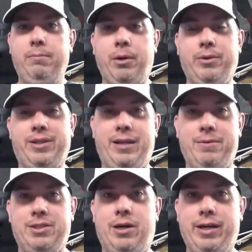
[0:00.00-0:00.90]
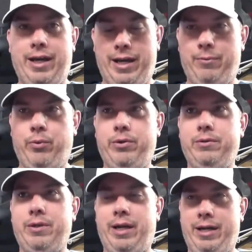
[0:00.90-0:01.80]
But with Amazon, I had
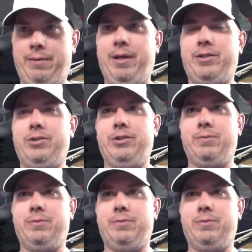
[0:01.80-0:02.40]
a message